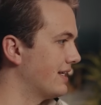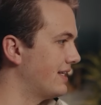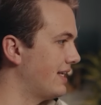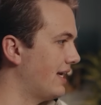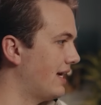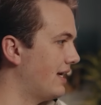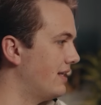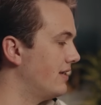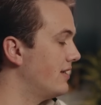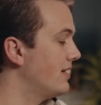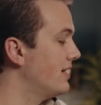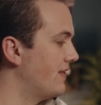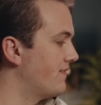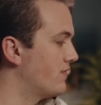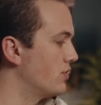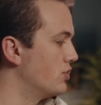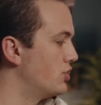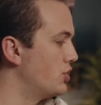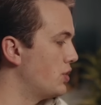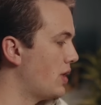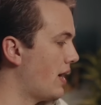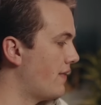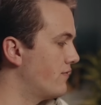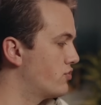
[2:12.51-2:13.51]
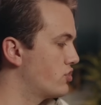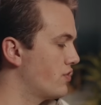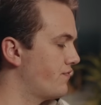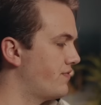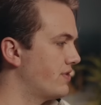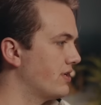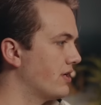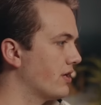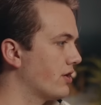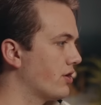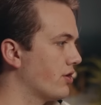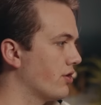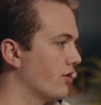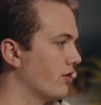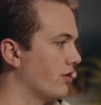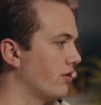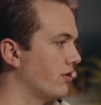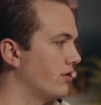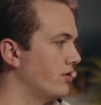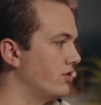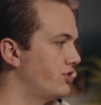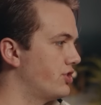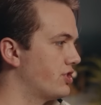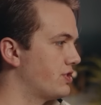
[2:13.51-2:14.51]
Again, if you do have drifting
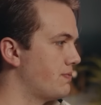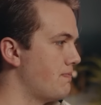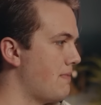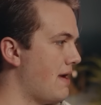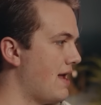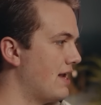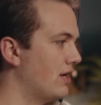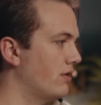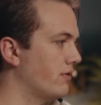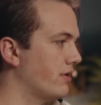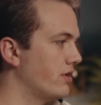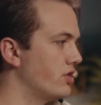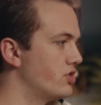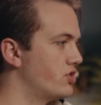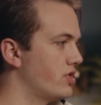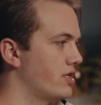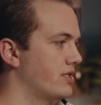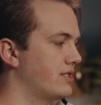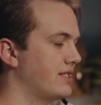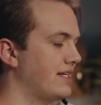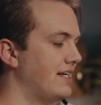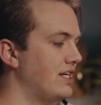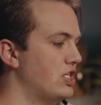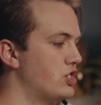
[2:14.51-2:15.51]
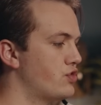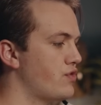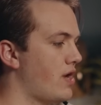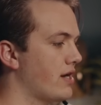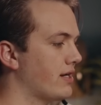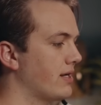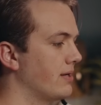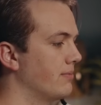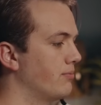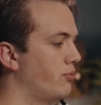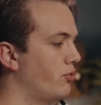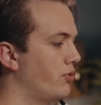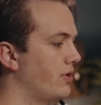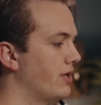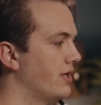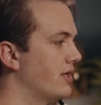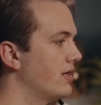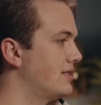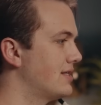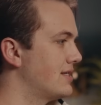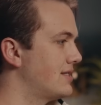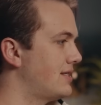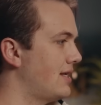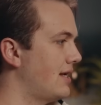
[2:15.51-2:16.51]
occur, just manually adjust each tracking point
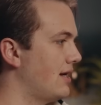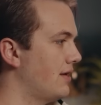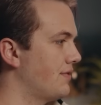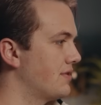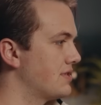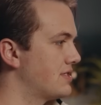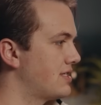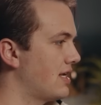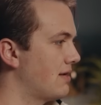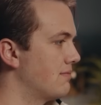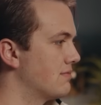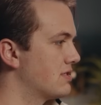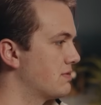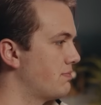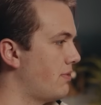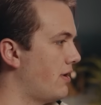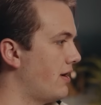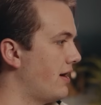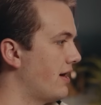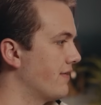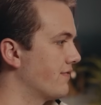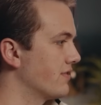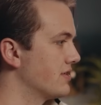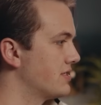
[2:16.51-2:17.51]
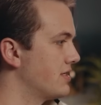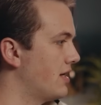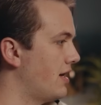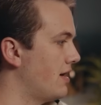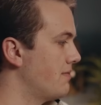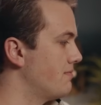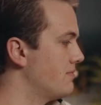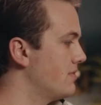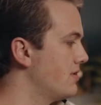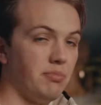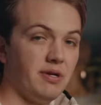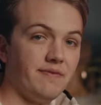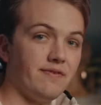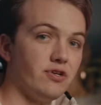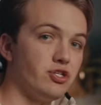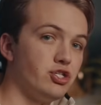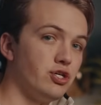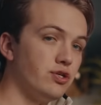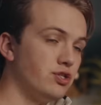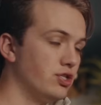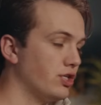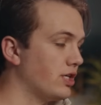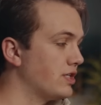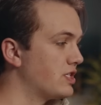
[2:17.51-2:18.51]
to stay on the same spot every time. But if you
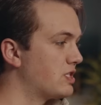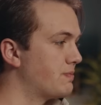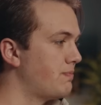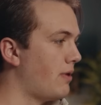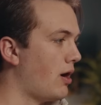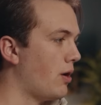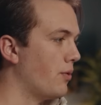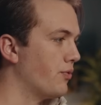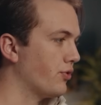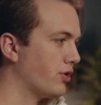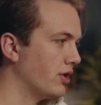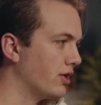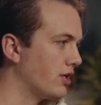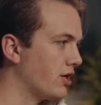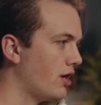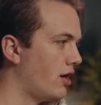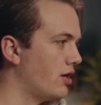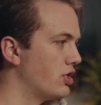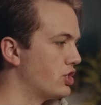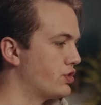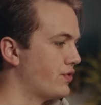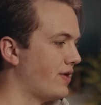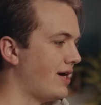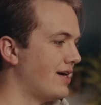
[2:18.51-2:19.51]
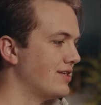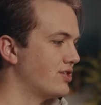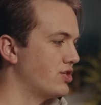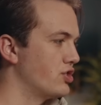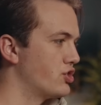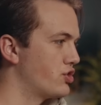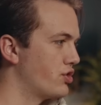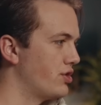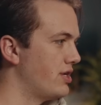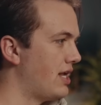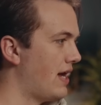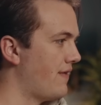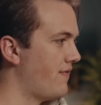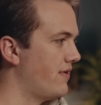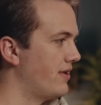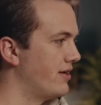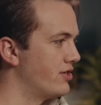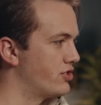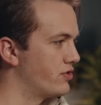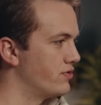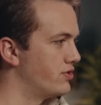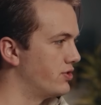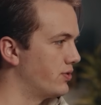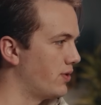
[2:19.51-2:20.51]
choose a good spot with good contrast, you shouldn't have that
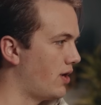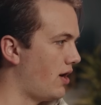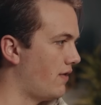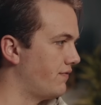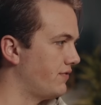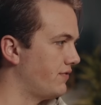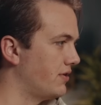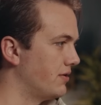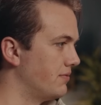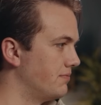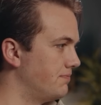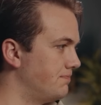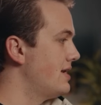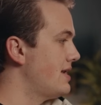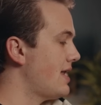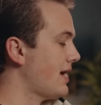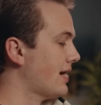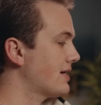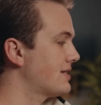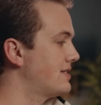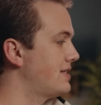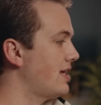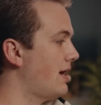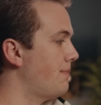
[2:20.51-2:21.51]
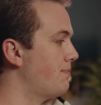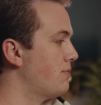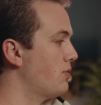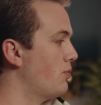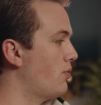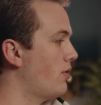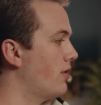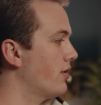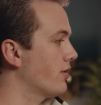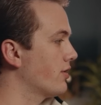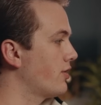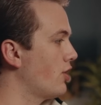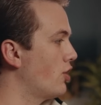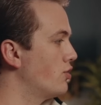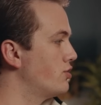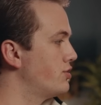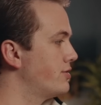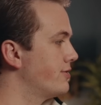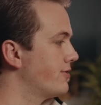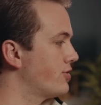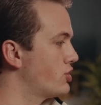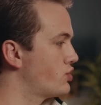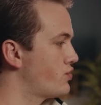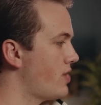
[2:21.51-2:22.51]
issue too often. Next step, you want to go
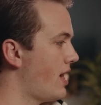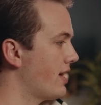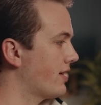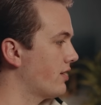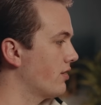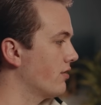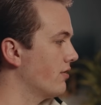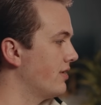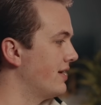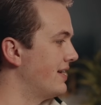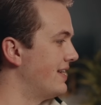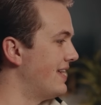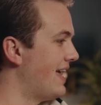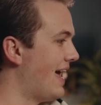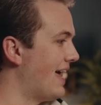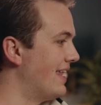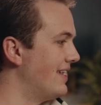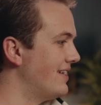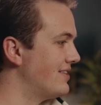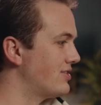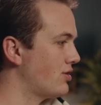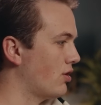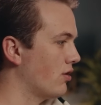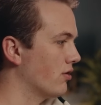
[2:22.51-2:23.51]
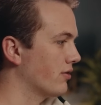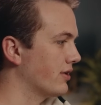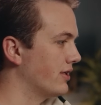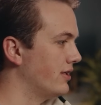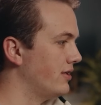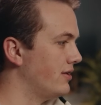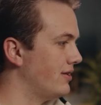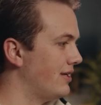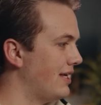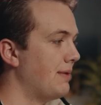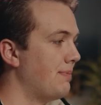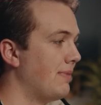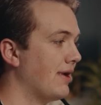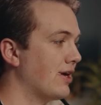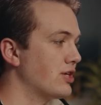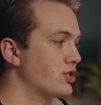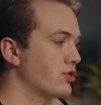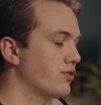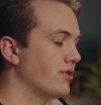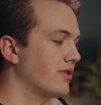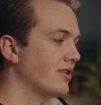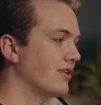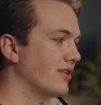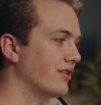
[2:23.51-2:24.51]
to your tracker, hit edit target, and make sure
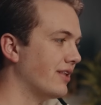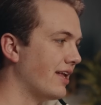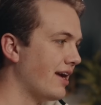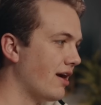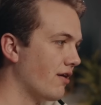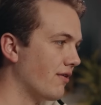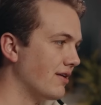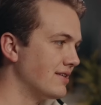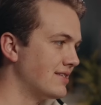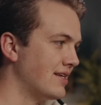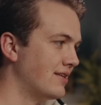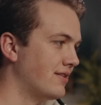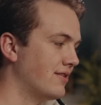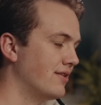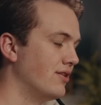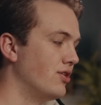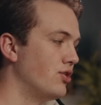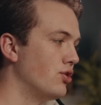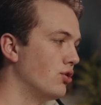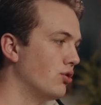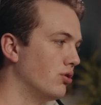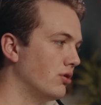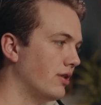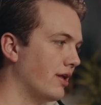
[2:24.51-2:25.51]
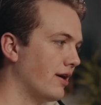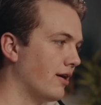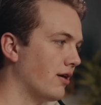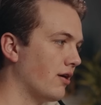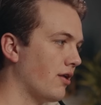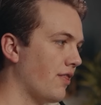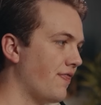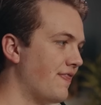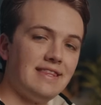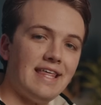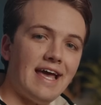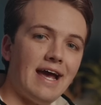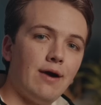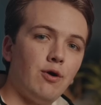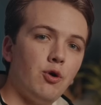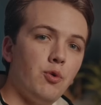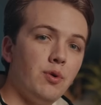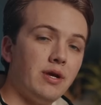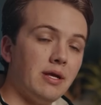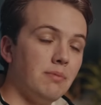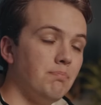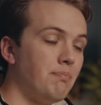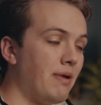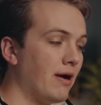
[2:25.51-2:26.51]
that the layer is set to the null layer. That way we
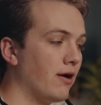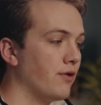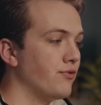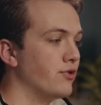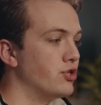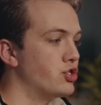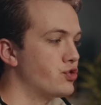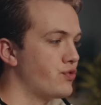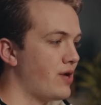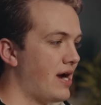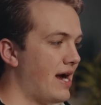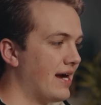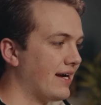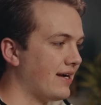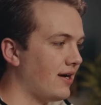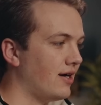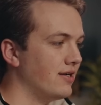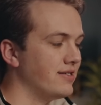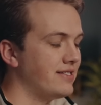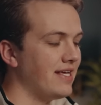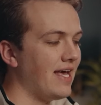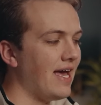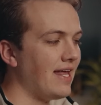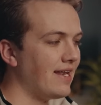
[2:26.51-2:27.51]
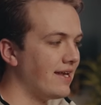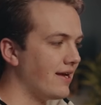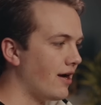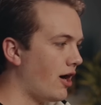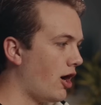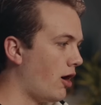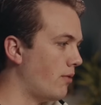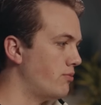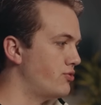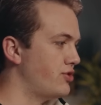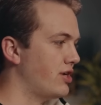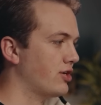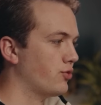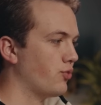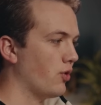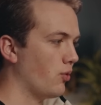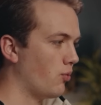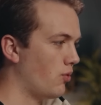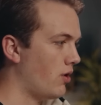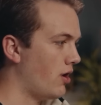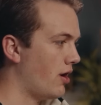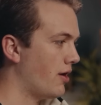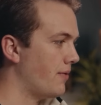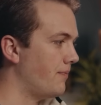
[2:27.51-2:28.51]
can parent the track onto any object we
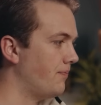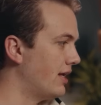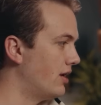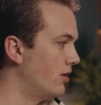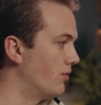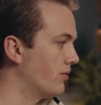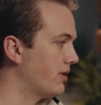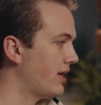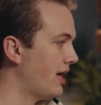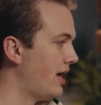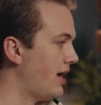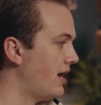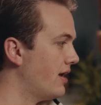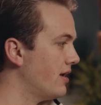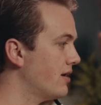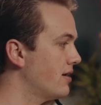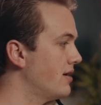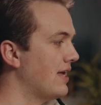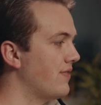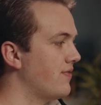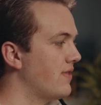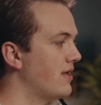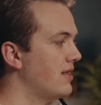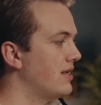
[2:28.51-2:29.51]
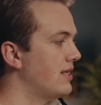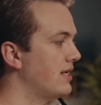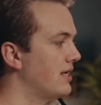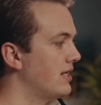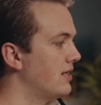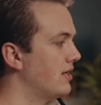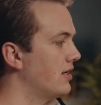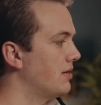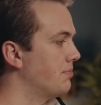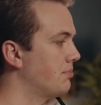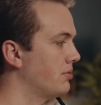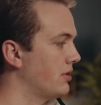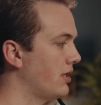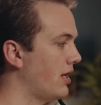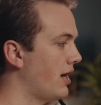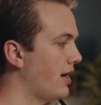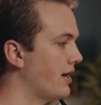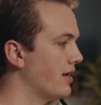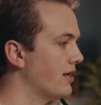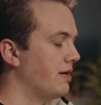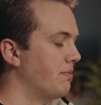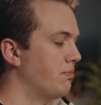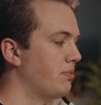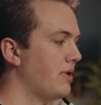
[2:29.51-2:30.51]
want. Hit okay, and then hit
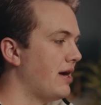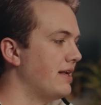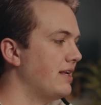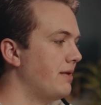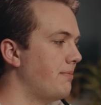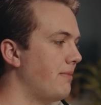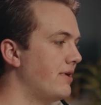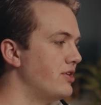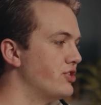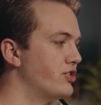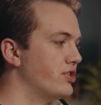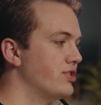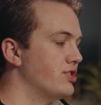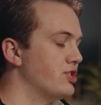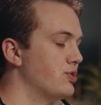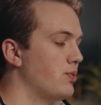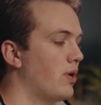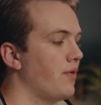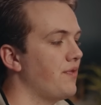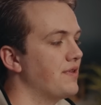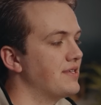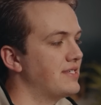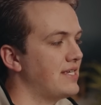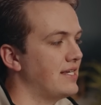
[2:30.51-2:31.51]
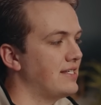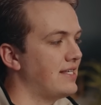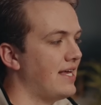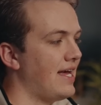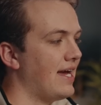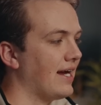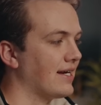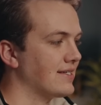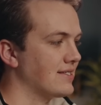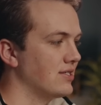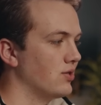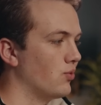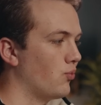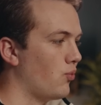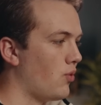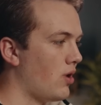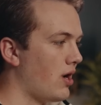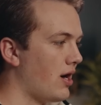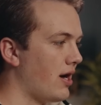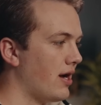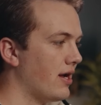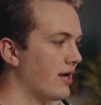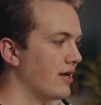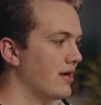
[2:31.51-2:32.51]
apply. Apply dimensions, you want this set to X and
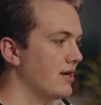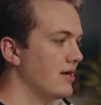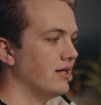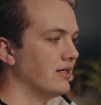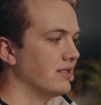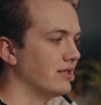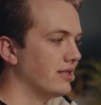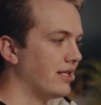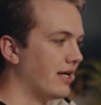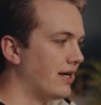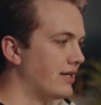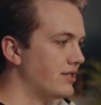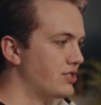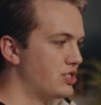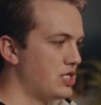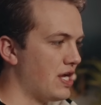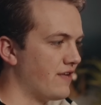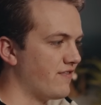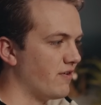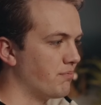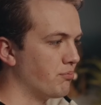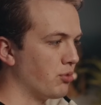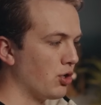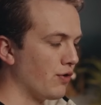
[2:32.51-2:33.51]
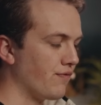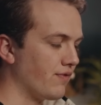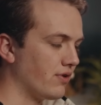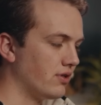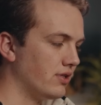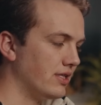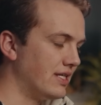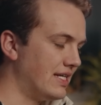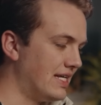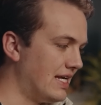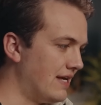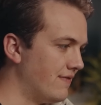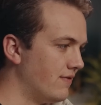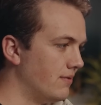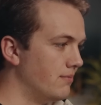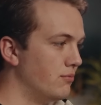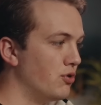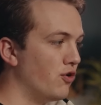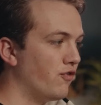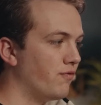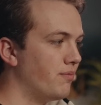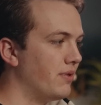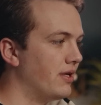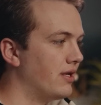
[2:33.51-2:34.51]
Y, unless you have a perfectly even
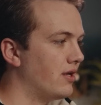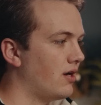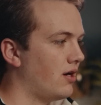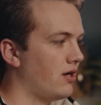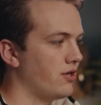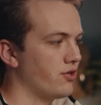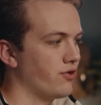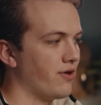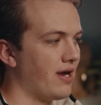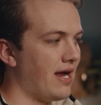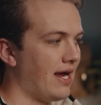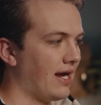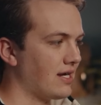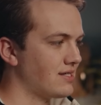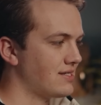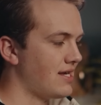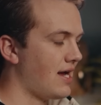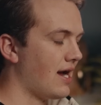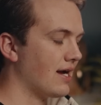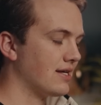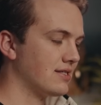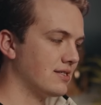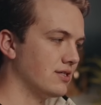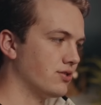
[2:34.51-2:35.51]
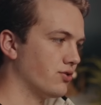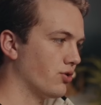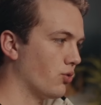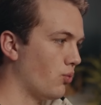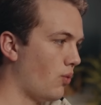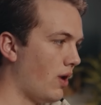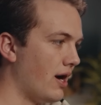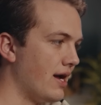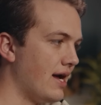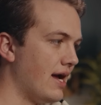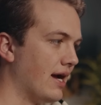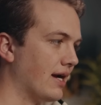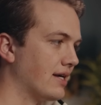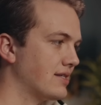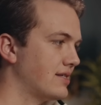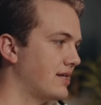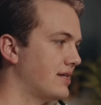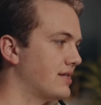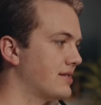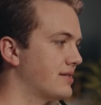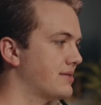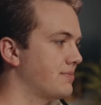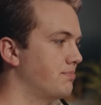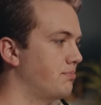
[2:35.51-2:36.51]
movement on your X axis or Y
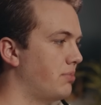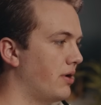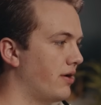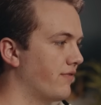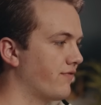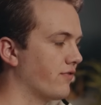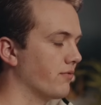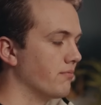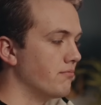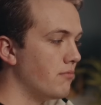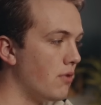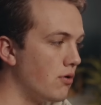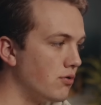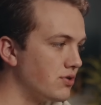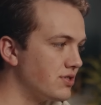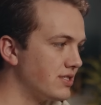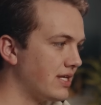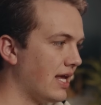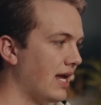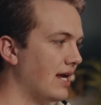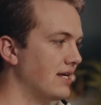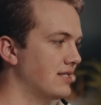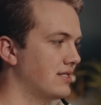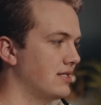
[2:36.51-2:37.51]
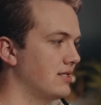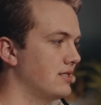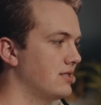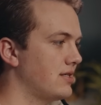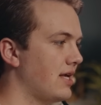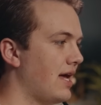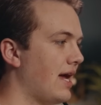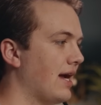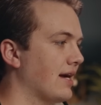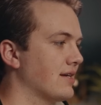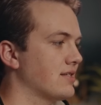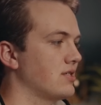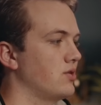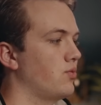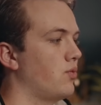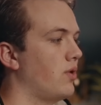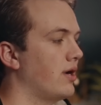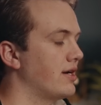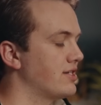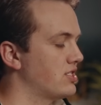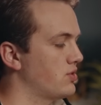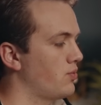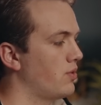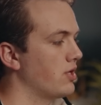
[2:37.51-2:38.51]
axis. But for most cases, X and Y
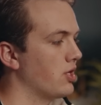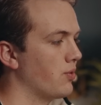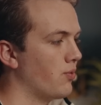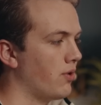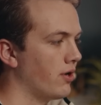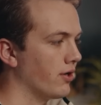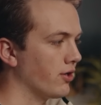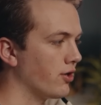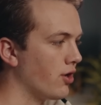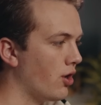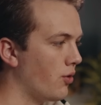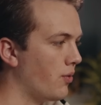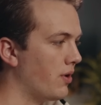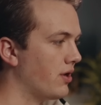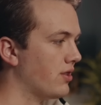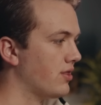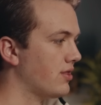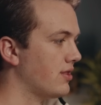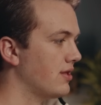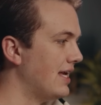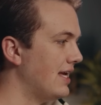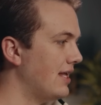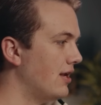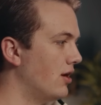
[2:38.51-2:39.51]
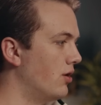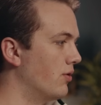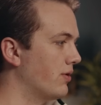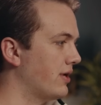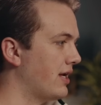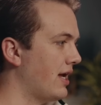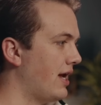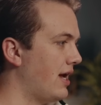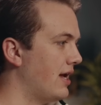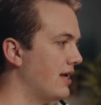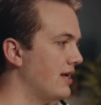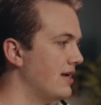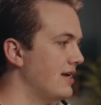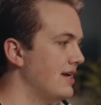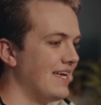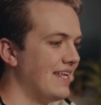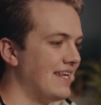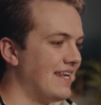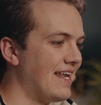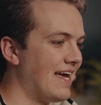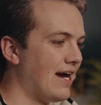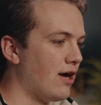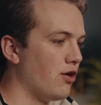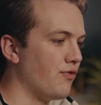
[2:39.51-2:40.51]
is the one you want to go with. Hit okay,
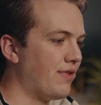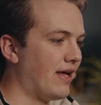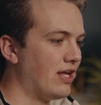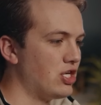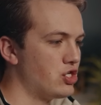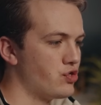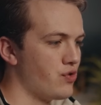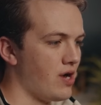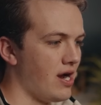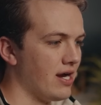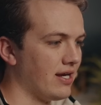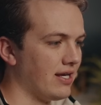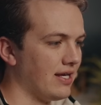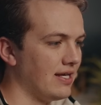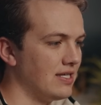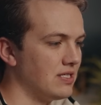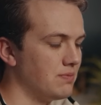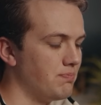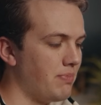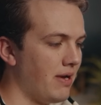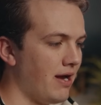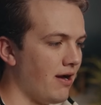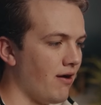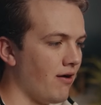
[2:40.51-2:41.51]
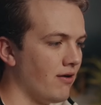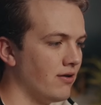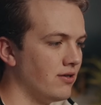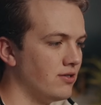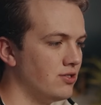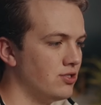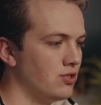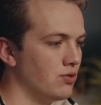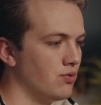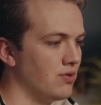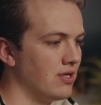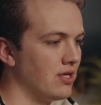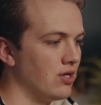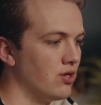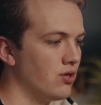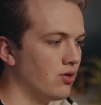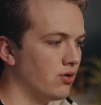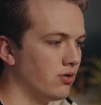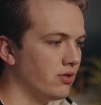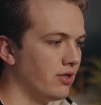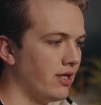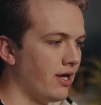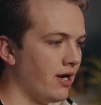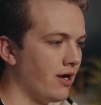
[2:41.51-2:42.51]
and now that track is paired to the
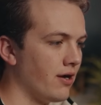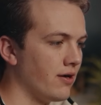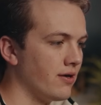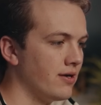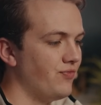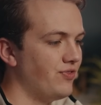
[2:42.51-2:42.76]
null layer.